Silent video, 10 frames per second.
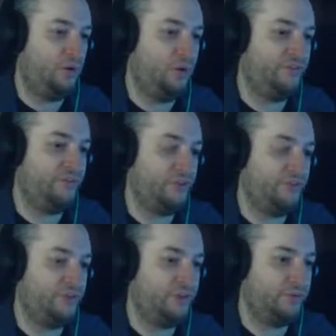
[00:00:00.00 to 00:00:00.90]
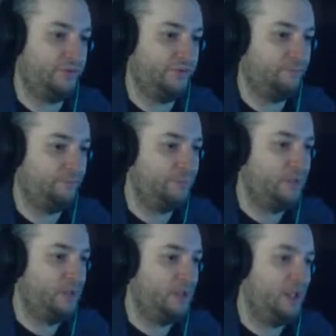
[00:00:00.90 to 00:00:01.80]
Earth's soul stones?
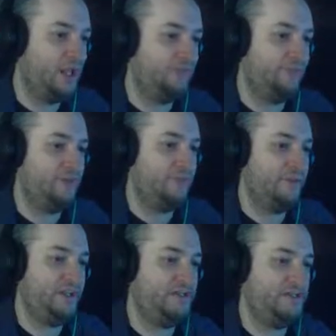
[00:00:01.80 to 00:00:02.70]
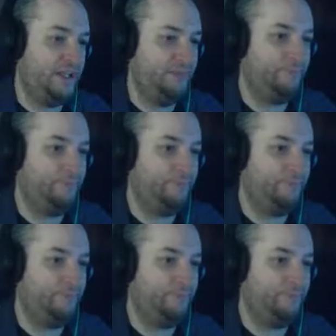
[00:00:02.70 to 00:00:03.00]
I'll forever be in your debt.